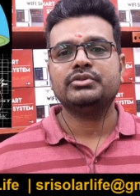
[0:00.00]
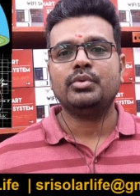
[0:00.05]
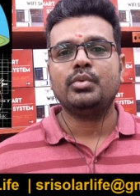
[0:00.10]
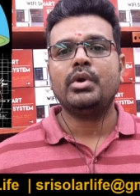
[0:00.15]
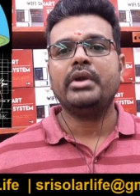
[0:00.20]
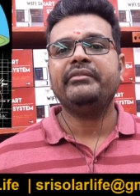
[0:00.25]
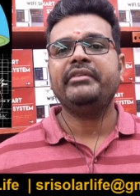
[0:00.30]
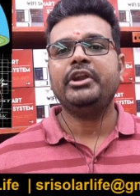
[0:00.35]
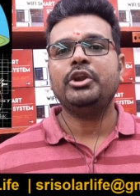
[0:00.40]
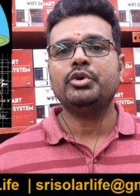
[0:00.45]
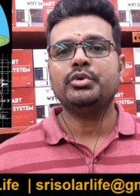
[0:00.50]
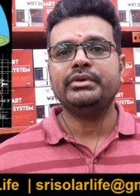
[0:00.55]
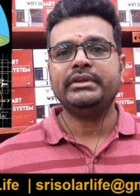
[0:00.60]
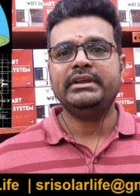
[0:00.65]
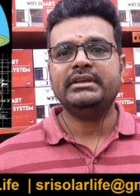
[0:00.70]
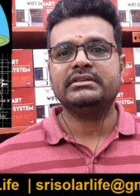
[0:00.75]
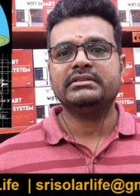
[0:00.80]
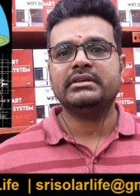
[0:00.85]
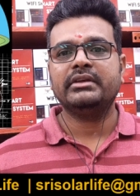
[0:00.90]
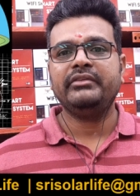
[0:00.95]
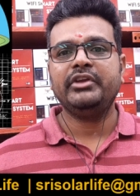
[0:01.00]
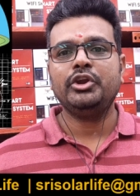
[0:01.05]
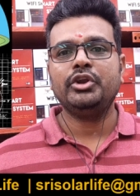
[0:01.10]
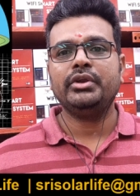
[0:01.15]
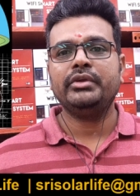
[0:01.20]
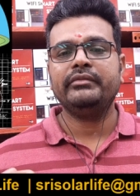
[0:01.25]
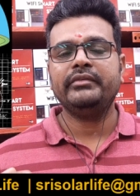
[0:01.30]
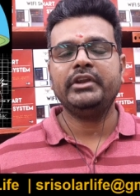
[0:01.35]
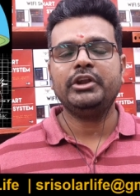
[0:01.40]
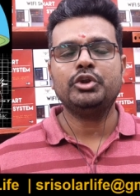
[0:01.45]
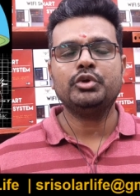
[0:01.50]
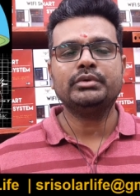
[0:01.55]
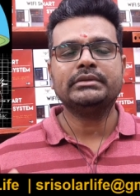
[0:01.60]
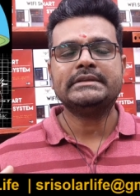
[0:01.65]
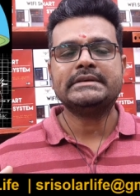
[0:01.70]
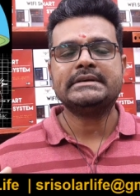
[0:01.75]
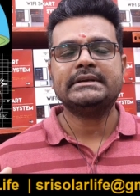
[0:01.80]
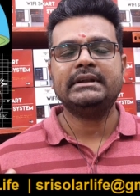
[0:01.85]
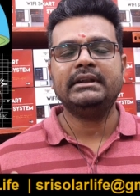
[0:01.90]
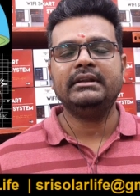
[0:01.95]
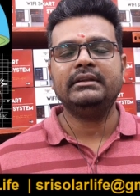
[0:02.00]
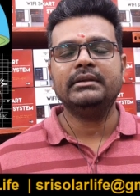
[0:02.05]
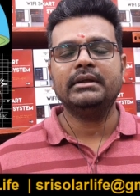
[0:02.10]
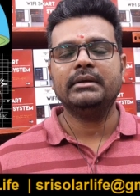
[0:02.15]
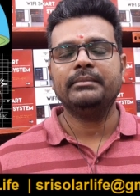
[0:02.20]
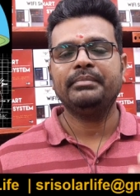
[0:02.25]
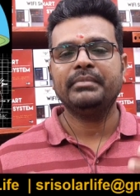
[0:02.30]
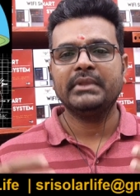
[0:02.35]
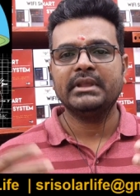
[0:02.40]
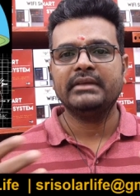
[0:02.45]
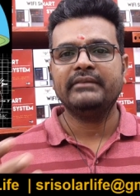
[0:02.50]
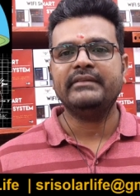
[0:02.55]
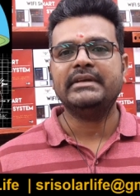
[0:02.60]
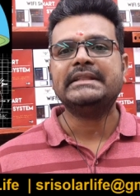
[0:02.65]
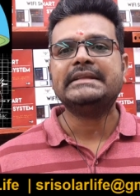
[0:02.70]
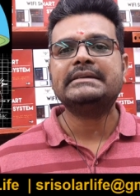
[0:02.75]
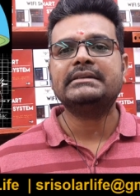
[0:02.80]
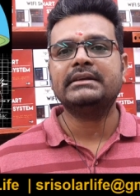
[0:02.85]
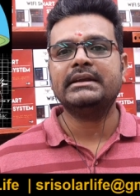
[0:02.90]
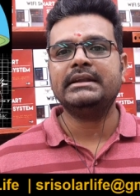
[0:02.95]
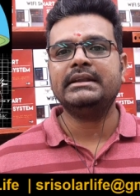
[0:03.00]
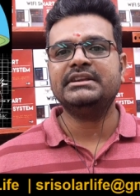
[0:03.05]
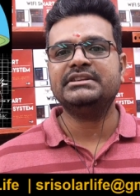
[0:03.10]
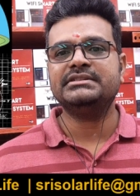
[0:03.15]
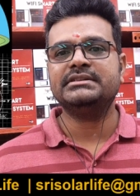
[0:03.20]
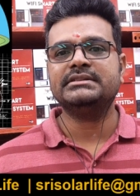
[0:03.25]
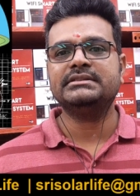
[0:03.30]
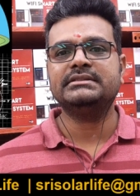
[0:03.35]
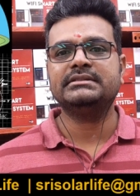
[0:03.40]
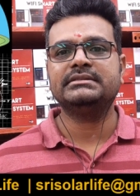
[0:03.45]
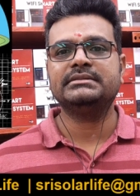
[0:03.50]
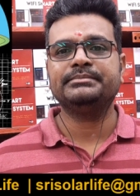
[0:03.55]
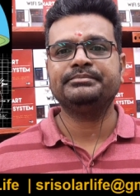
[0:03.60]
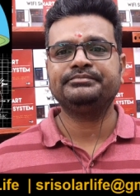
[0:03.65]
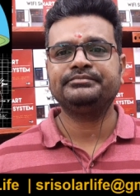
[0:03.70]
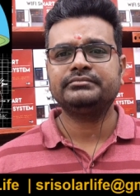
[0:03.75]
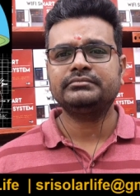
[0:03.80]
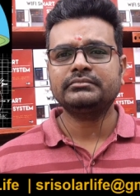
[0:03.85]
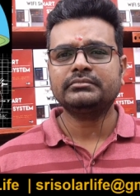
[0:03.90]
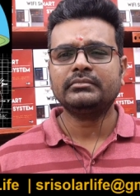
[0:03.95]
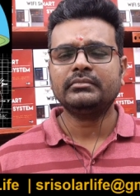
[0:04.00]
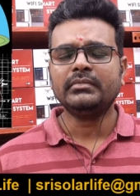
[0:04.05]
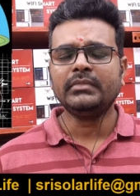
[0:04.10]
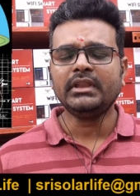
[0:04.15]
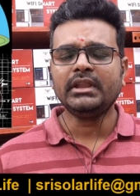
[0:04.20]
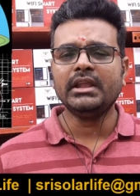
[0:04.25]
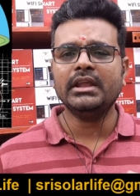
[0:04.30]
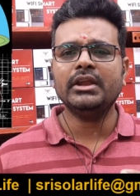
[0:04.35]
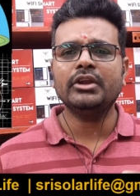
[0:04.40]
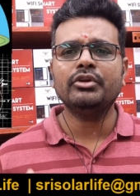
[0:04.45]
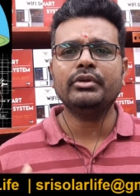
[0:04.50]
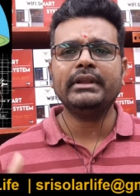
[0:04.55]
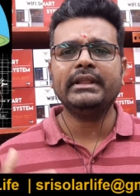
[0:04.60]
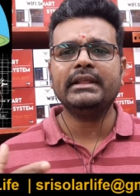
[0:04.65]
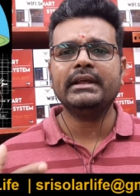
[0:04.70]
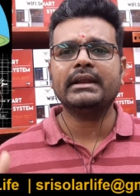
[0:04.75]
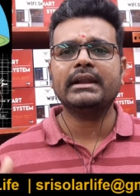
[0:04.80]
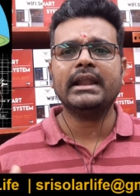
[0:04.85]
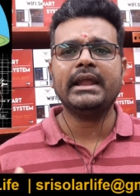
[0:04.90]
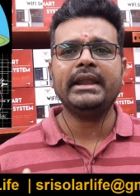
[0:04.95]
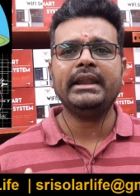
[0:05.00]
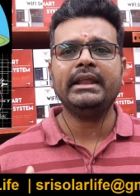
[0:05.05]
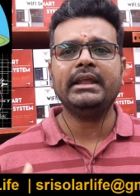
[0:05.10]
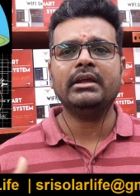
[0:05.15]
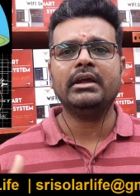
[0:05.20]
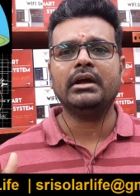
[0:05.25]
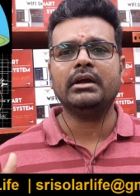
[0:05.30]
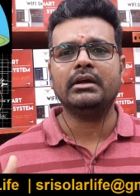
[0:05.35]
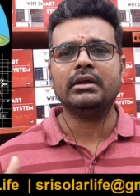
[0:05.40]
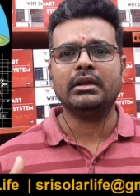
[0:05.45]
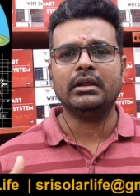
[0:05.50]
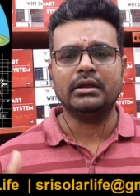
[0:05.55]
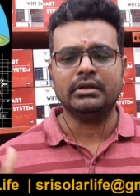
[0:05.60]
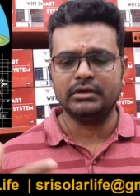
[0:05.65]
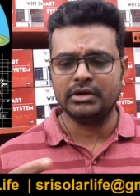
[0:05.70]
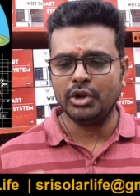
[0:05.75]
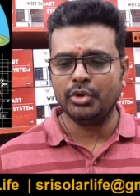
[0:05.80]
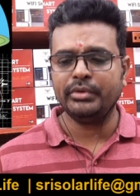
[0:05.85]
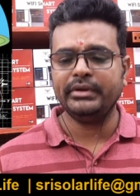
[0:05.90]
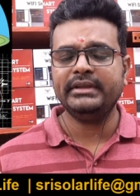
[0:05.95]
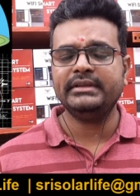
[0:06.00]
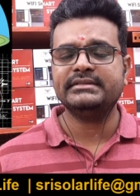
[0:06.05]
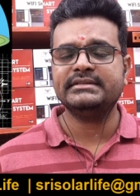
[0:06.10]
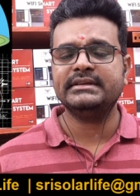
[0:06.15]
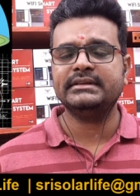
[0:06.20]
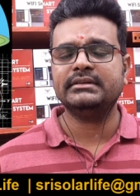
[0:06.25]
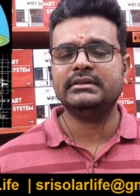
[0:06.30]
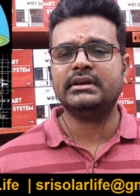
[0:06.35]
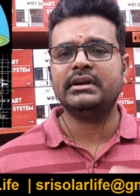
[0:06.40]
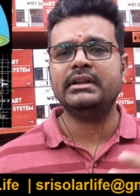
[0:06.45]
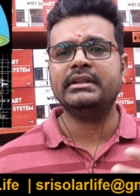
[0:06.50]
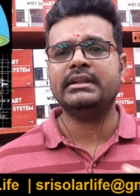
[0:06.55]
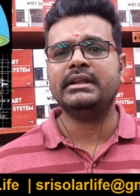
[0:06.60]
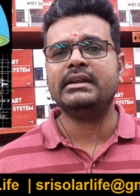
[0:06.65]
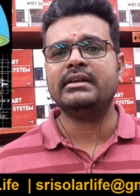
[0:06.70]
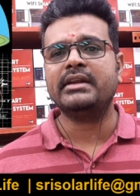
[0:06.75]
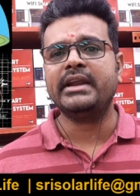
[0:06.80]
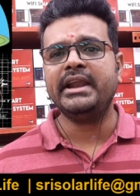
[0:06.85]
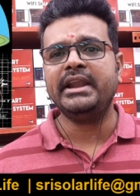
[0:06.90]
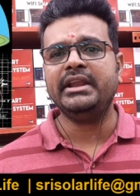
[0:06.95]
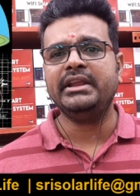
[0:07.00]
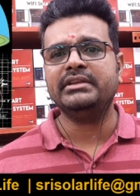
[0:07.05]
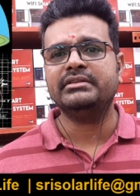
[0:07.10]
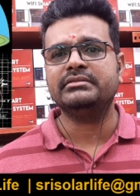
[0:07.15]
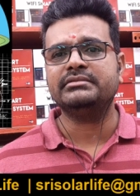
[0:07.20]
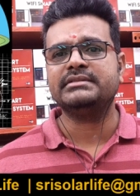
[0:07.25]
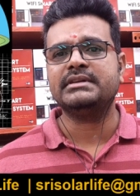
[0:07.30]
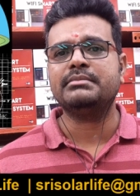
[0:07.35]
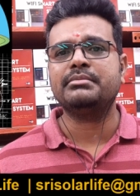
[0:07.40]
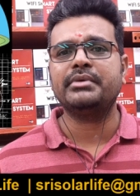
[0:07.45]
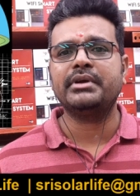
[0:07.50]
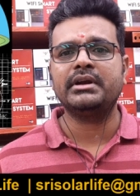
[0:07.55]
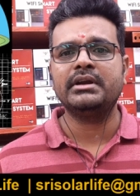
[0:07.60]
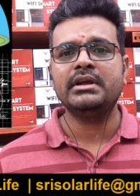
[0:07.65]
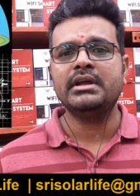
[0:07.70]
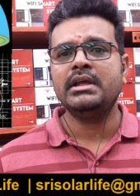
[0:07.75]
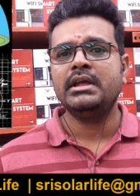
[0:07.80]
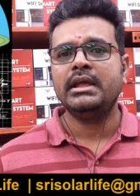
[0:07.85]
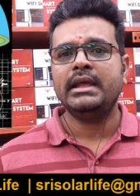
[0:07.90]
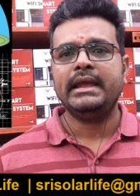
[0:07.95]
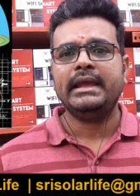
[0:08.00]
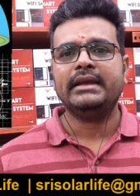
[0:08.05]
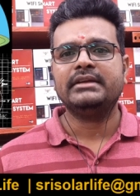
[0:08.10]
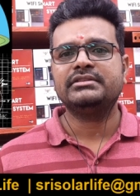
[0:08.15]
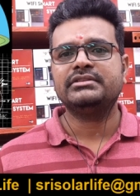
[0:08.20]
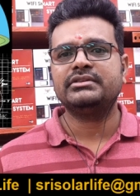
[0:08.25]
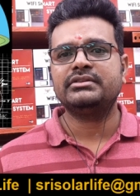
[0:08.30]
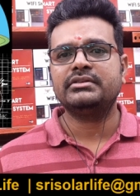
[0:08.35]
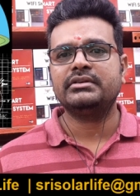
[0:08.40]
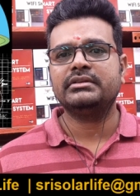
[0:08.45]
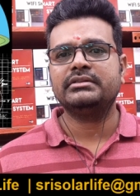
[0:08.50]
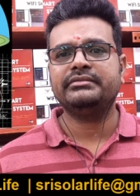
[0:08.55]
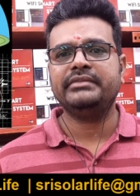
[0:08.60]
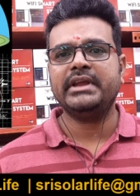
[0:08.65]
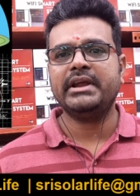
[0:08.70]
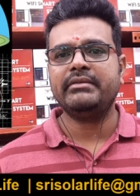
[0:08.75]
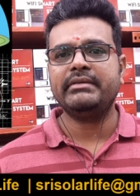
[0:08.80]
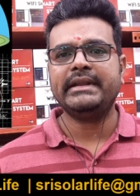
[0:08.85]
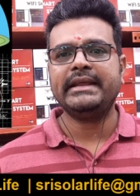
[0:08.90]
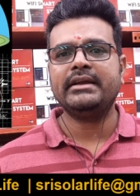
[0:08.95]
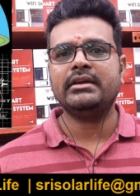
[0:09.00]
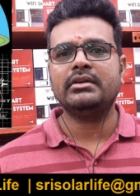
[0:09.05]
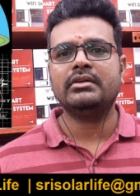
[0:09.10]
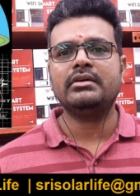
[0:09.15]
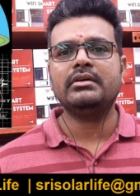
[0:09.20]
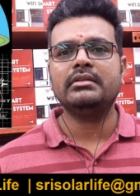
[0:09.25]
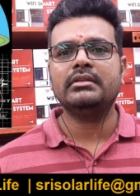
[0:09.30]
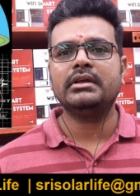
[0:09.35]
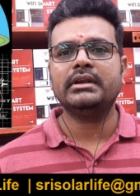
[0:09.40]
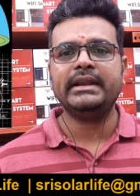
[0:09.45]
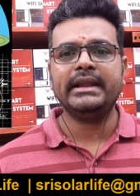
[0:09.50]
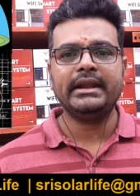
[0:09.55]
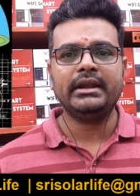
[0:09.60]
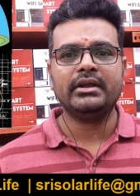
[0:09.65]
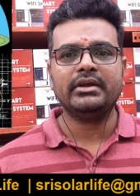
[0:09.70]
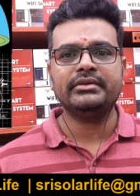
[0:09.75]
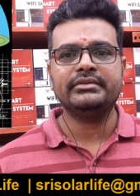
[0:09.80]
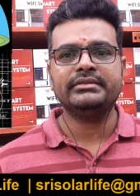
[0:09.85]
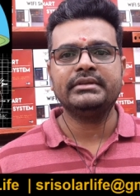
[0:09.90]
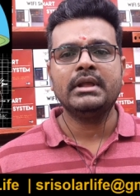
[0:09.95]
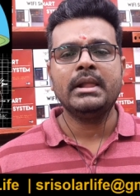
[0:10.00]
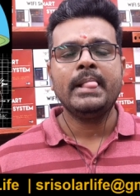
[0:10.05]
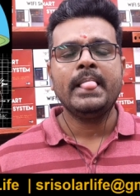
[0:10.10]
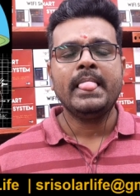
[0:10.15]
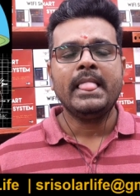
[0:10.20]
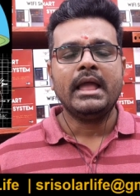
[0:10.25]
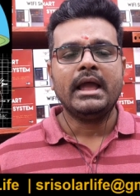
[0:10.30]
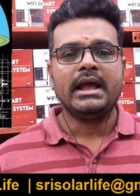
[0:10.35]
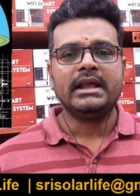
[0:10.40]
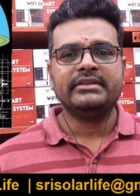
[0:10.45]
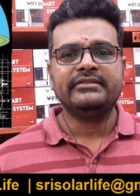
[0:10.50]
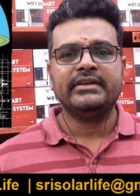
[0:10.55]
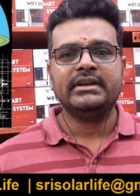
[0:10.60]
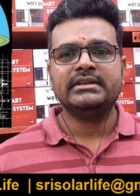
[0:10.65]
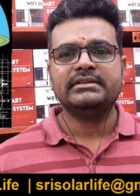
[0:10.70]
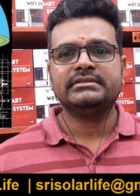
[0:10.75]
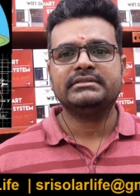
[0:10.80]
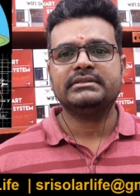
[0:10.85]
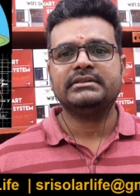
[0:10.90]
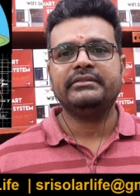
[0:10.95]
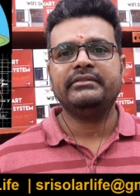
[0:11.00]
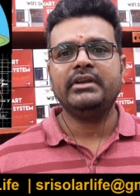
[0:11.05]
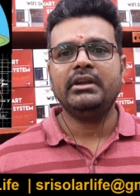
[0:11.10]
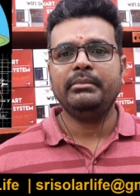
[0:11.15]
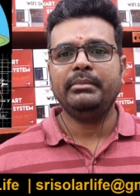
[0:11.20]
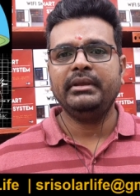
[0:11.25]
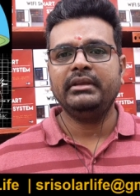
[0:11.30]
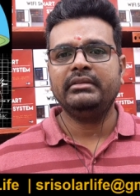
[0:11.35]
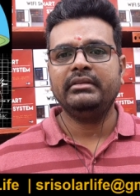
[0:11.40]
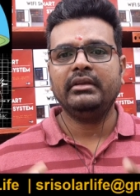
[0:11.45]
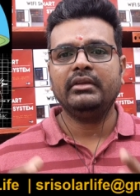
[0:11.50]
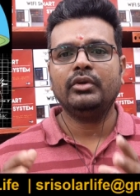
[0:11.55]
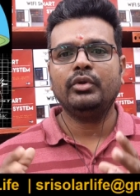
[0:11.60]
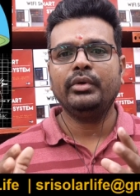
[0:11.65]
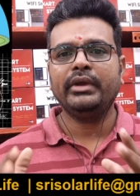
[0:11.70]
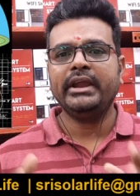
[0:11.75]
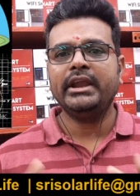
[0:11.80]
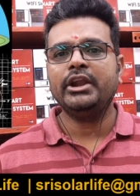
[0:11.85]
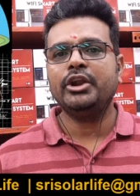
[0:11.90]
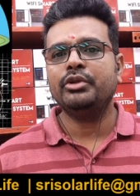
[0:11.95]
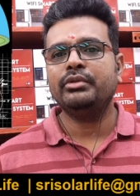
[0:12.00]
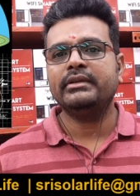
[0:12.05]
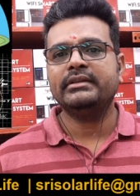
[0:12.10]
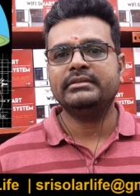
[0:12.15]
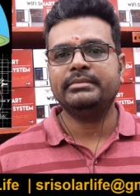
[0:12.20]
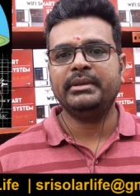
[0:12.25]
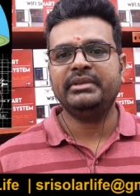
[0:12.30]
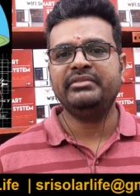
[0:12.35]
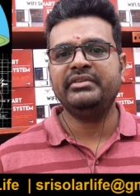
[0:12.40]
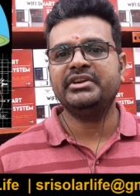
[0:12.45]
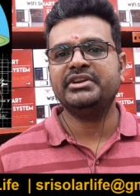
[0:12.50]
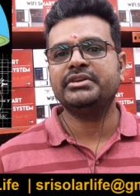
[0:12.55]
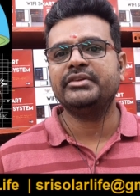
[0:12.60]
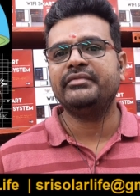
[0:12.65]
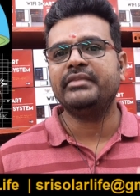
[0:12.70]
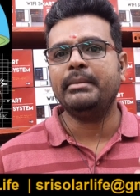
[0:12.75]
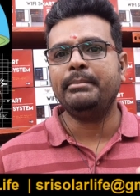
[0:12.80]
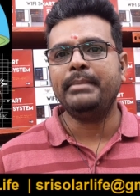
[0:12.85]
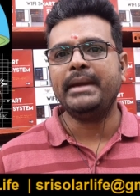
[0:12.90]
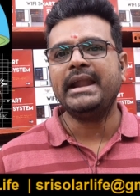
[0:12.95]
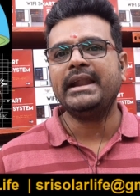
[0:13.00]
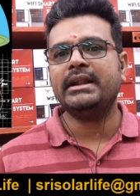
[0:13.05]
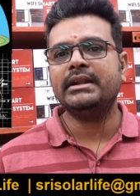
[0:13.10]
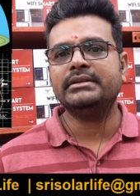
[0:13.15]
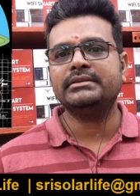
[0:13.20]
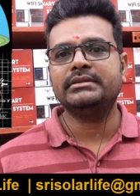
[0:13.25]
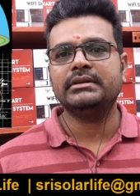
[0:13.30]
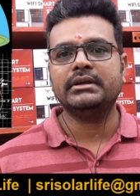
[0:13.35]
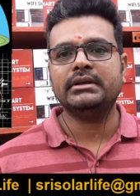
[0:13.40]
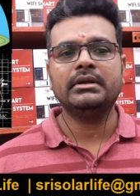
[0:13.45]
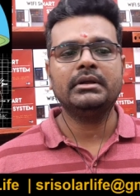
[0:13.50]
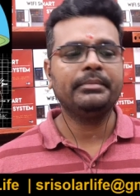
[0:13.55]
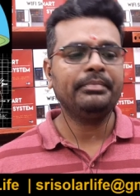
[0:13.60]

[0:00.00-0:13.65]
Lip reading: what we do is we took the weather conditions, including the cloudy and then rainy summer, etc. We have taken all the data, as well as we'll be looking into the specification of the panels,